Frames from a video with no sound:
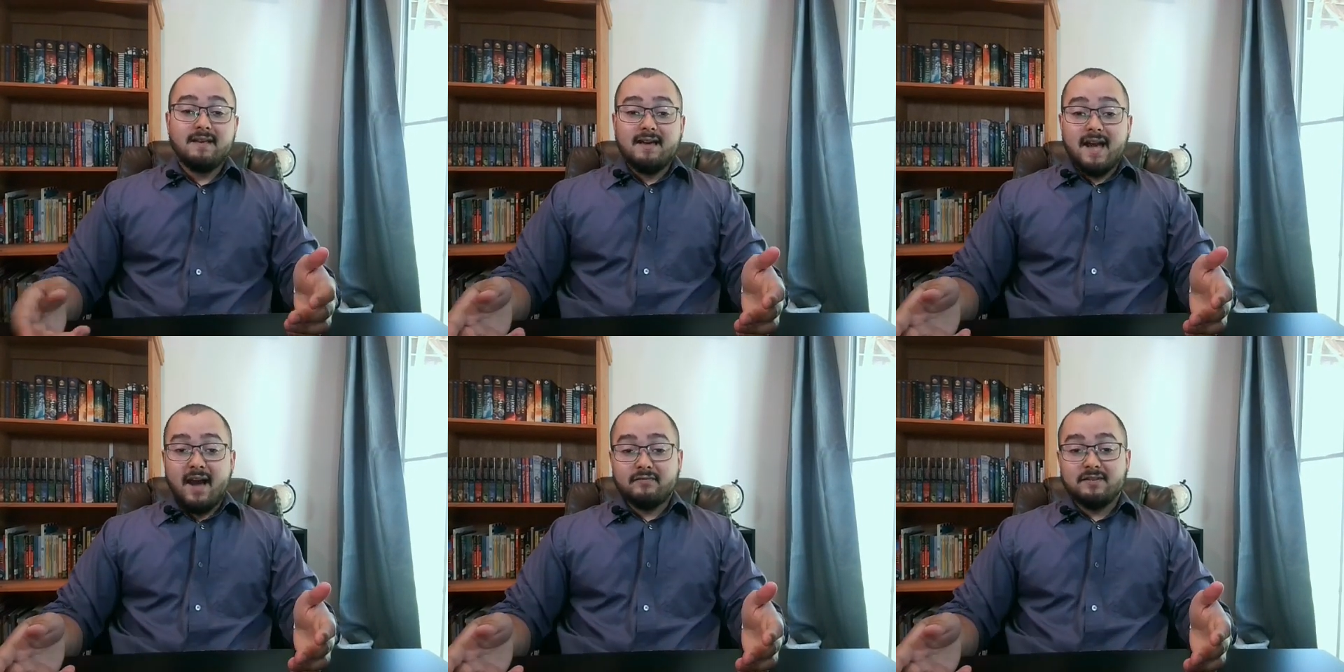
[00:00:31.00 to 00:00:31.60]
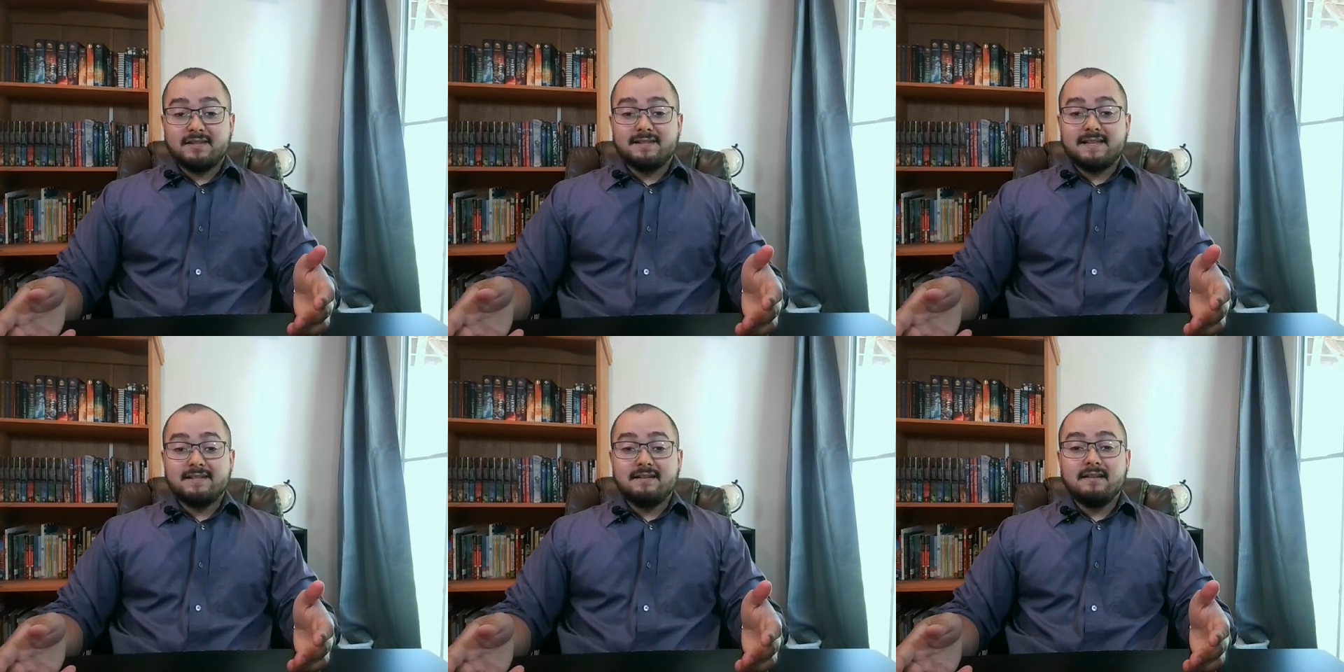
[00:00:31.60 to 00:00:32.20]
After this
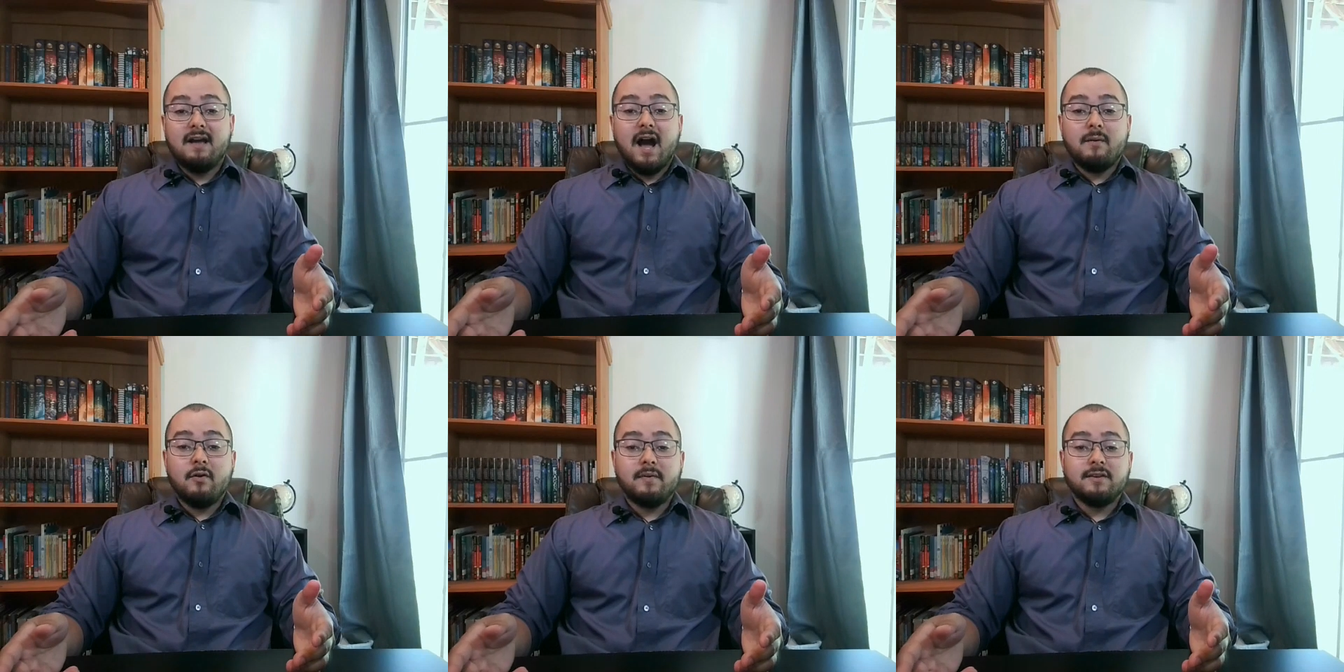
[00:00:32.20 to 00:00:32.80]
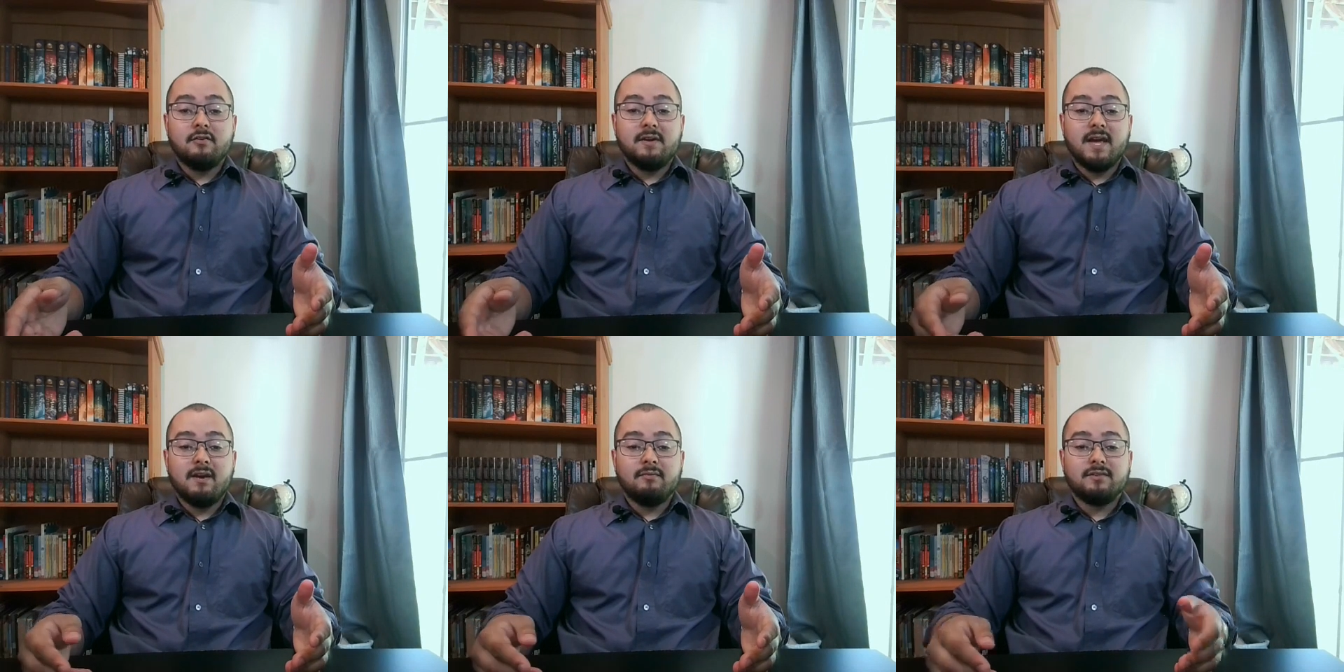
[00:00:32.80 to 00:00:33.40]
lesson, I'm hoping you'll be
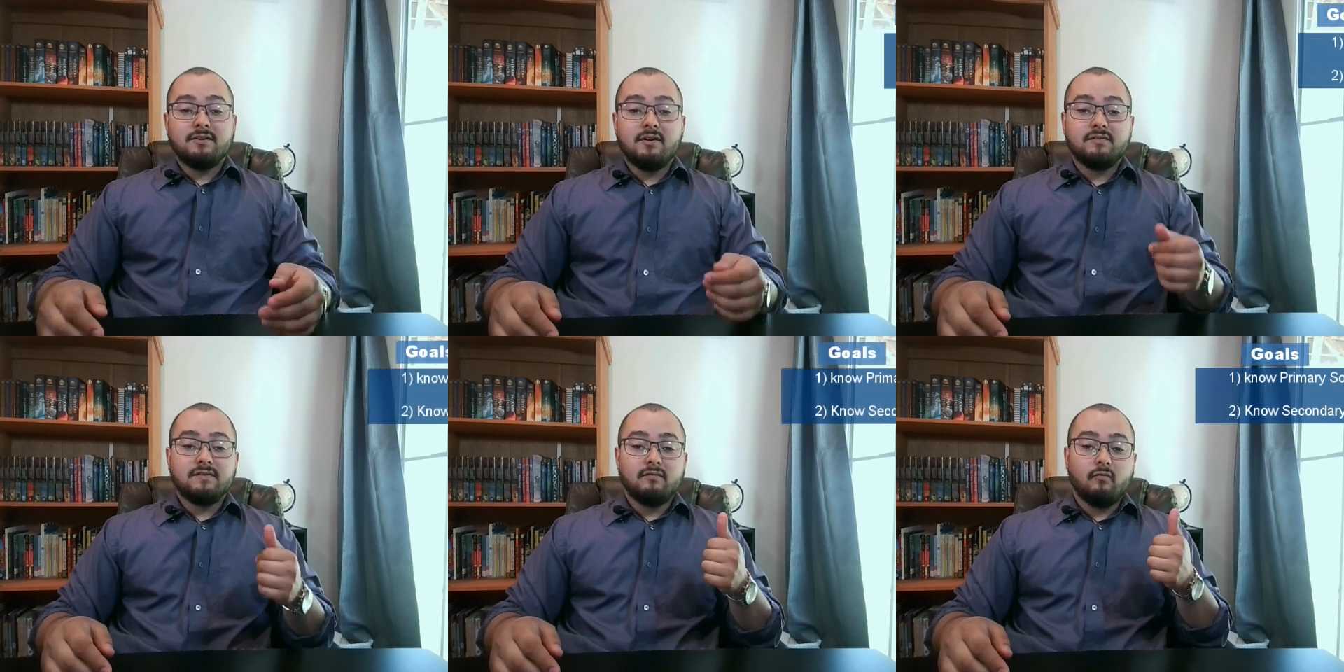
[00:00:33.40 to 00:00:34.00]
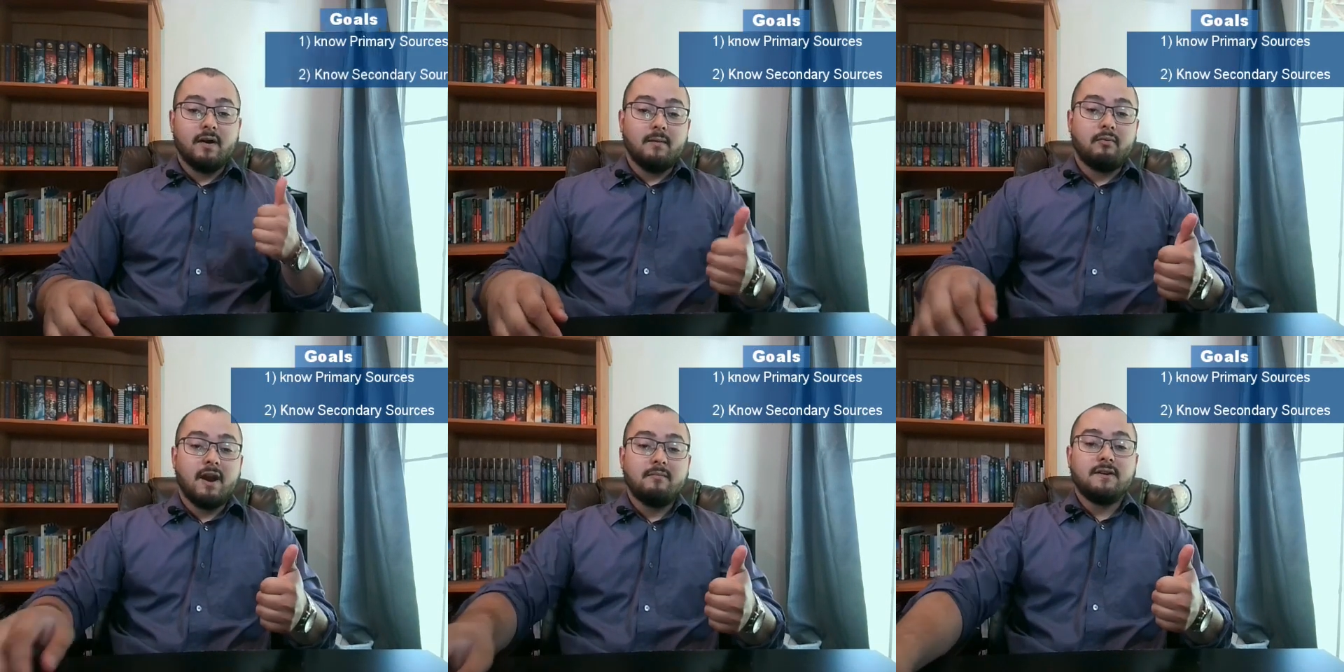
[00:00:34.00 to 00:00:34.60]
able to know what a
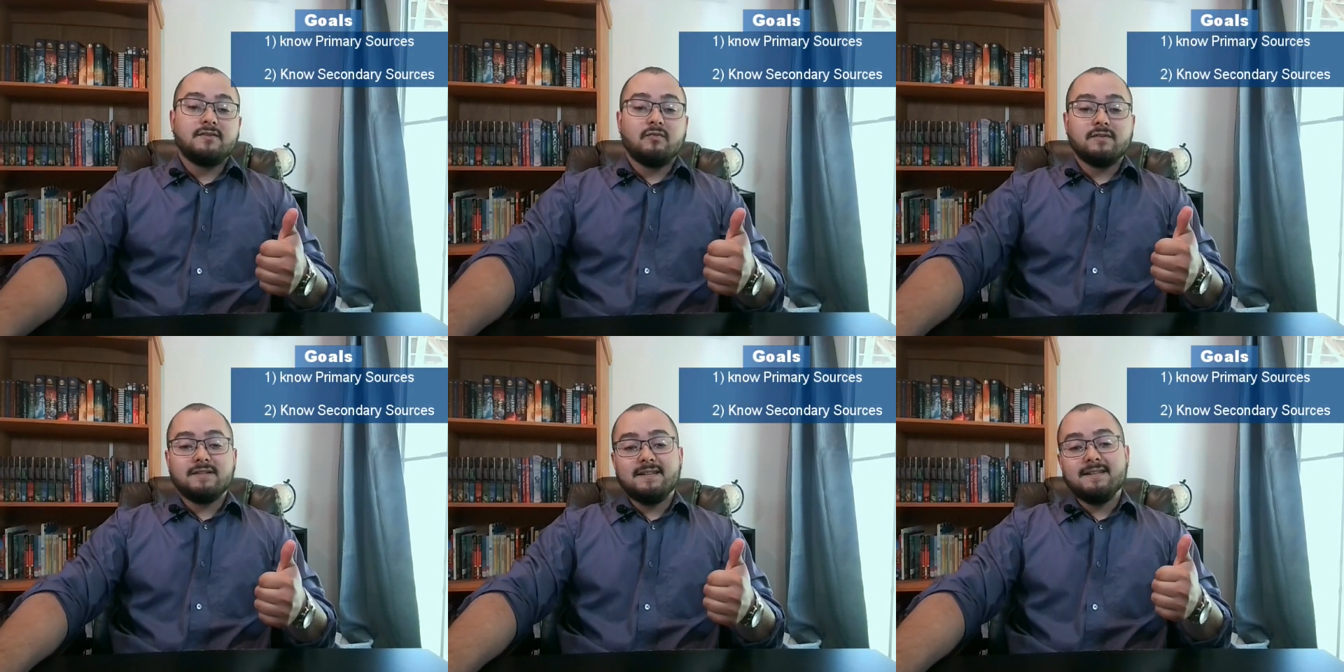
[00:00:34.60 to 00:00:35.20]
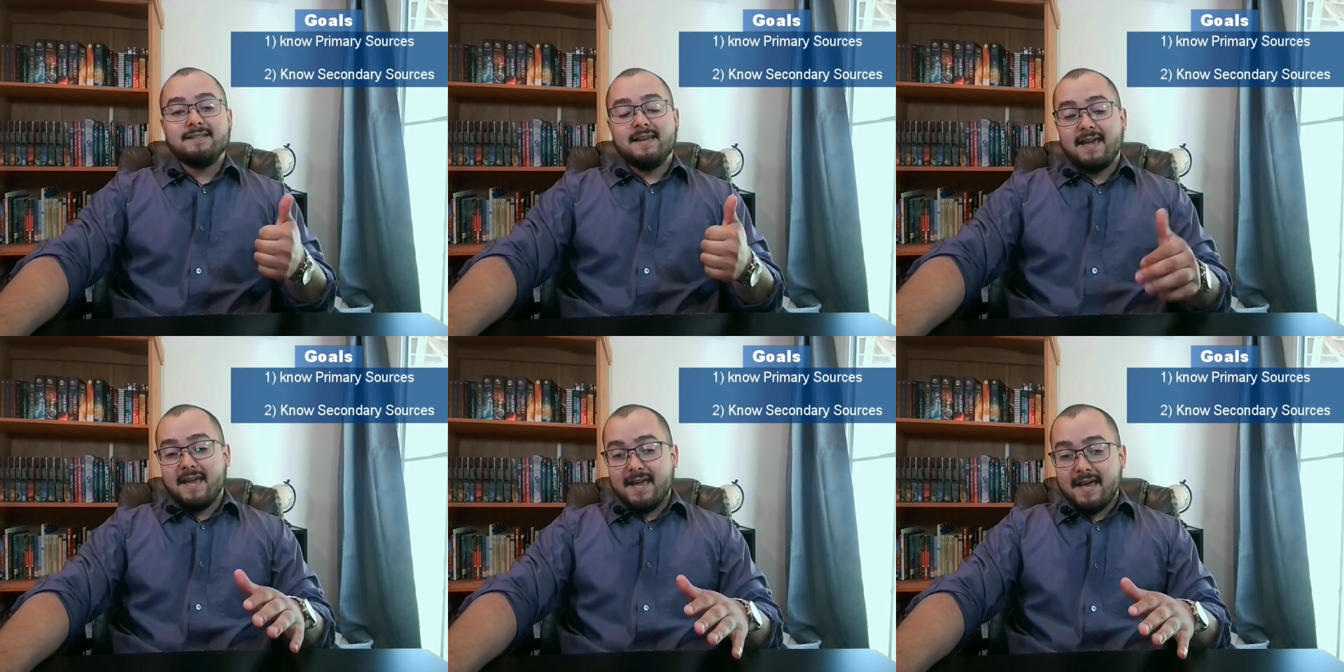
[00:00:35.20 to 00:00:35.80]
primary source is
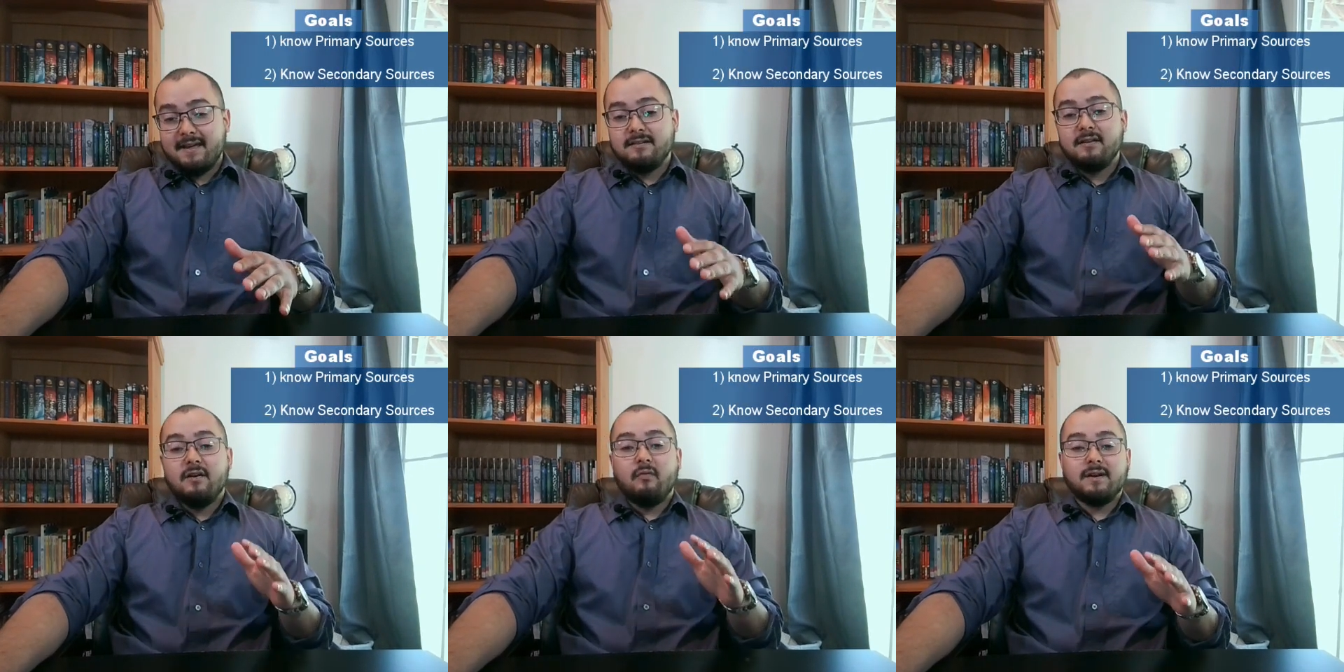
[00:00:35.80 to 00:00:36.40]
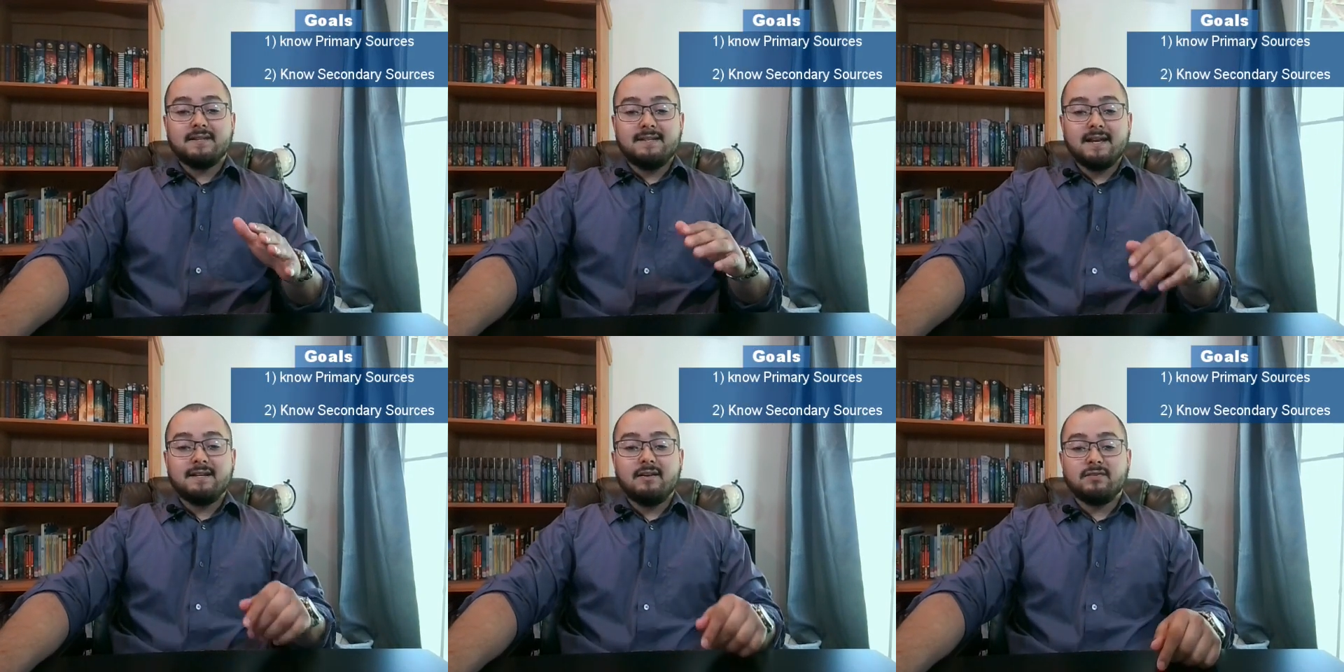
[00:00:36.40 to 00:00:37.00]
and what a
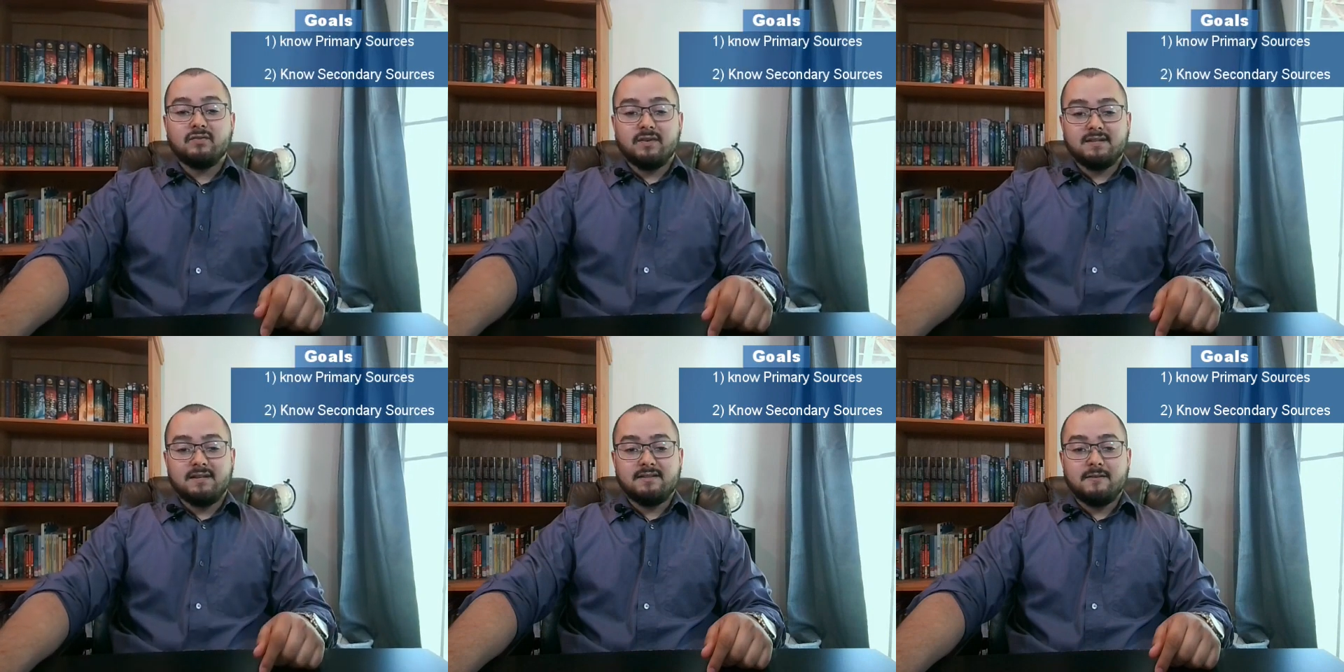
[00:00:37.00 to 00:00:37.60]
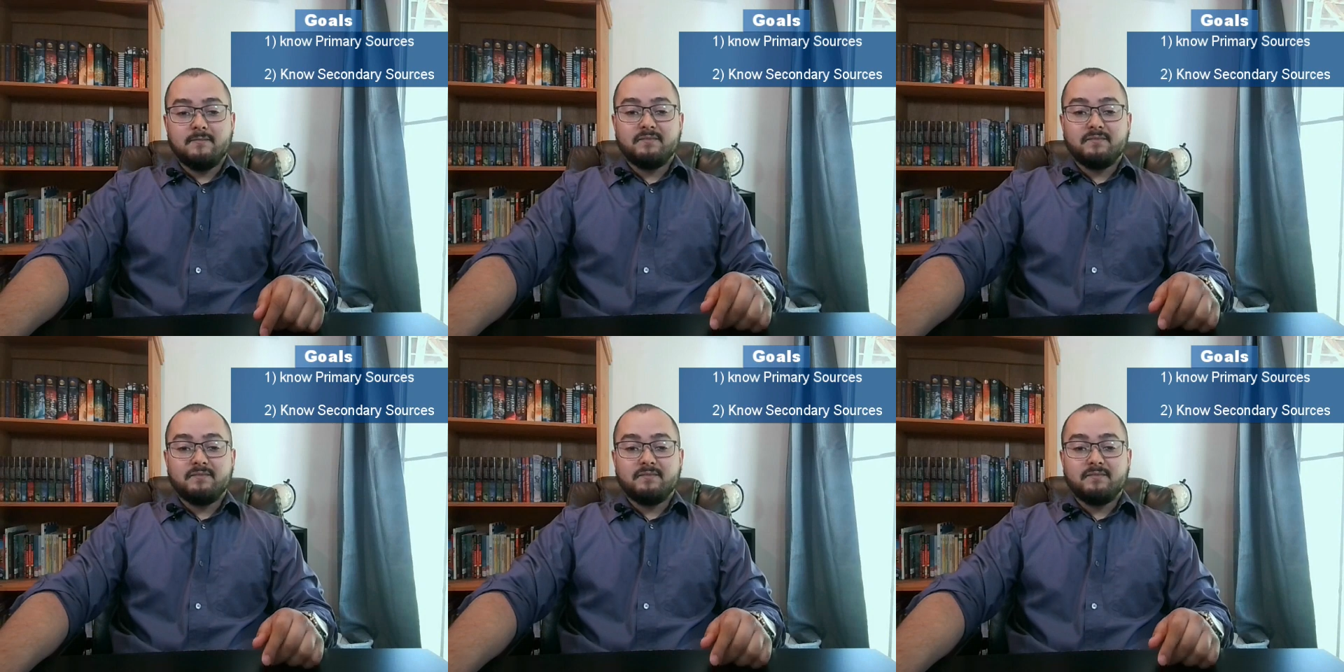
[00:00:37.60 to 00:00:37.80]
secondary source is.